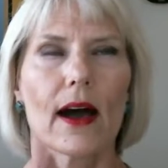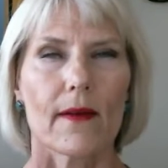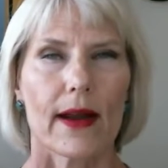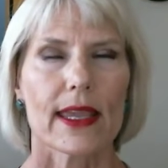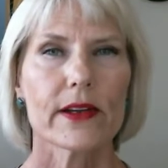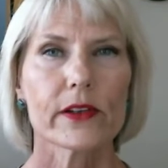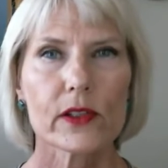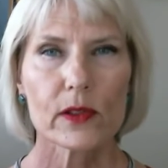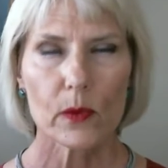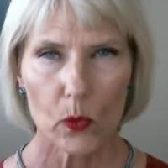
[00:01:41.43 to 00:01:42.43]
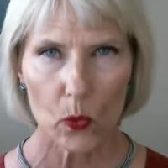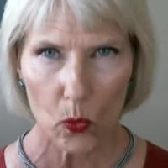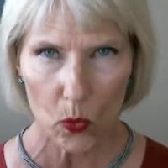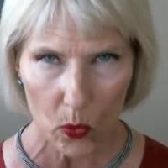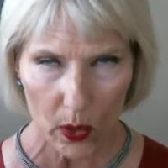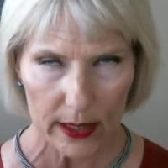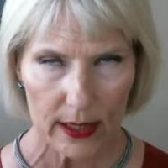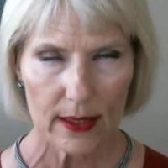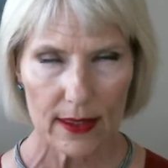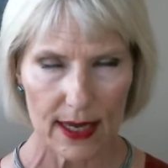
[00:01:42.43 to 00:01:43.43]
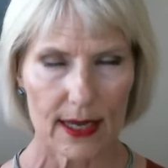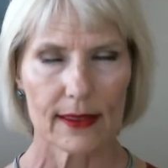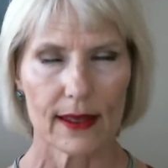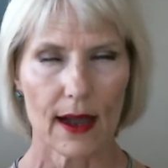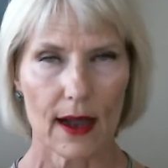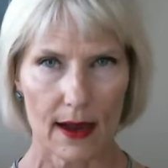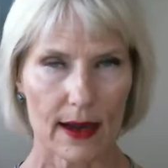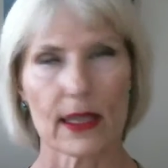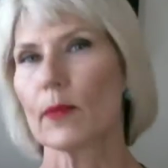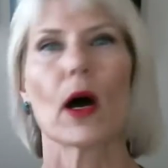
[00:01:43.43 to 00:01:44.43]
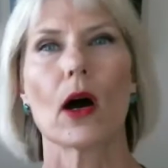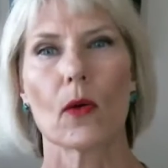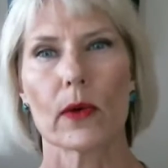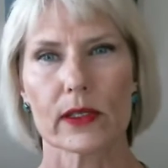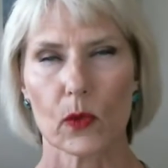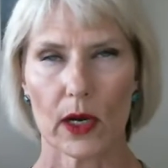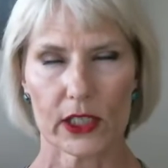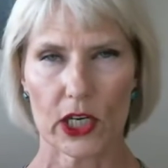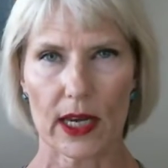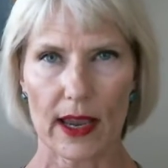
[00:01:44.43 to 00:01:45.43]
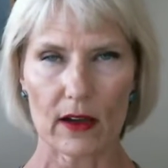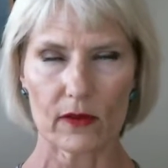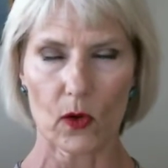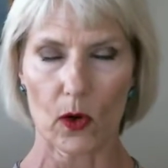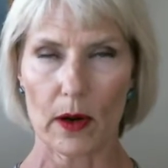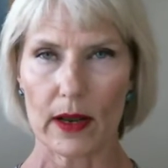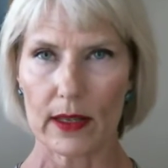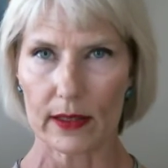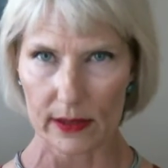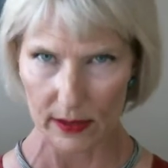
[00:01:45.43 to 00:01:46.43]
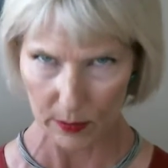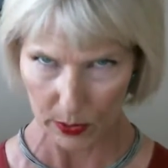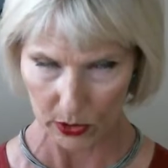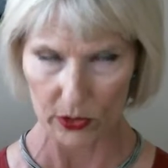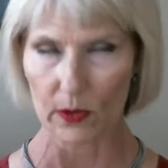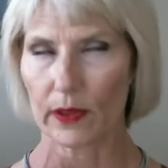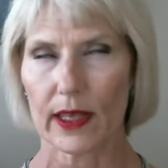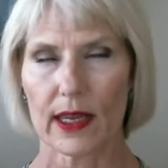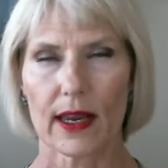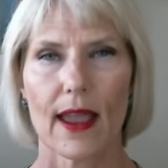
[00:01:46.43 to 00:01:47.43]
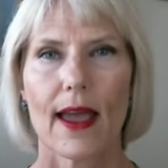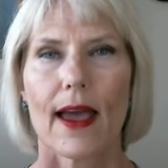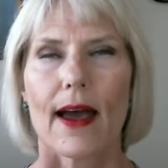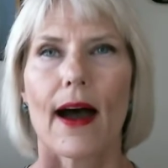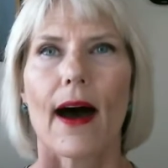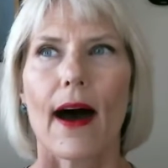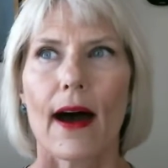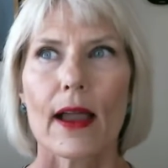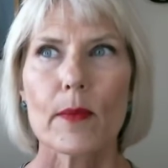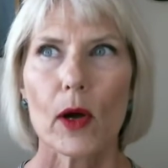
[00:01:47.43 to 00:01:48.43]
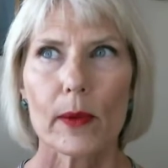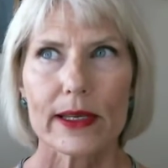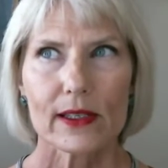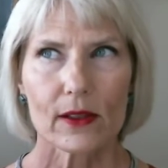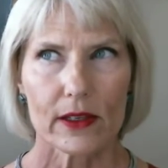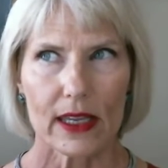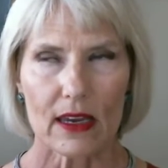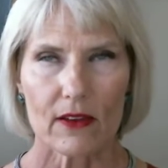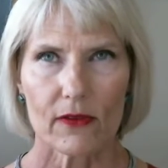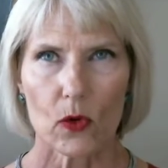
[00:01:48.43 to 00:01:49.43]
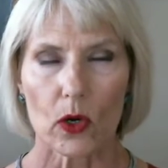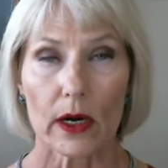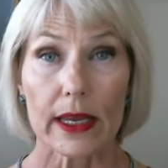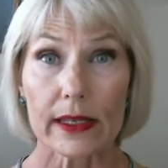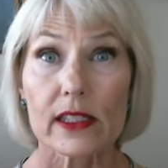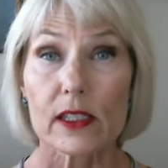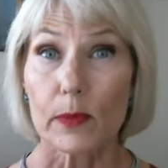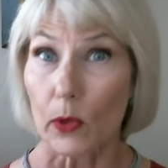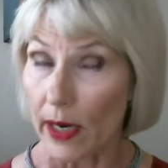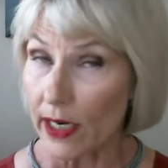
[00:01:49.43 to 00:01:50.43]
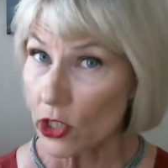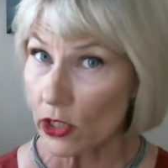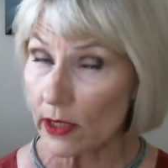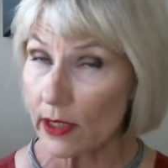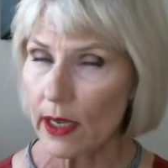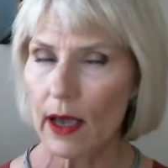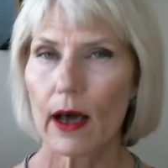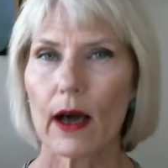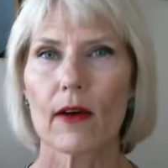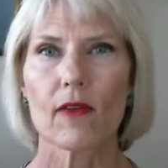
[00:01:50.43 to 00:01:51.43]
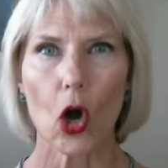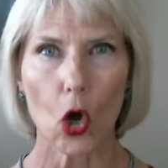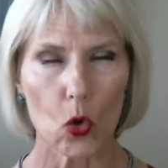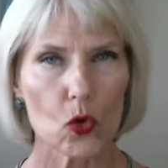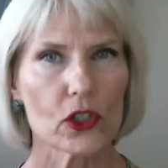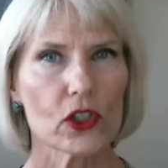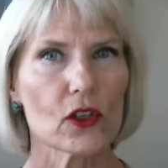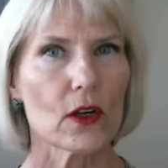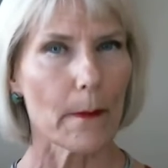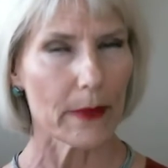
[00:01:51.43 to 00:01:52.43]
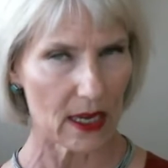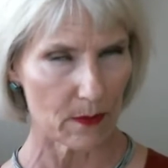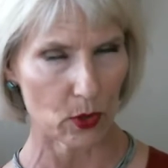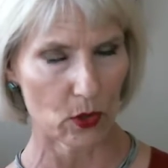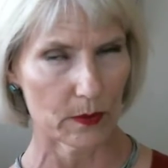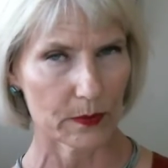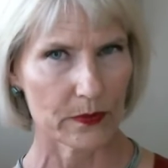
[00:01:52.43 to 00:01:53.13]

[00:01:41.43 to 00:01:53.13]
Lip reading: All right, here's one thing that I am always watching out for. This is a personal thing. I'm always looking for inspiration of older people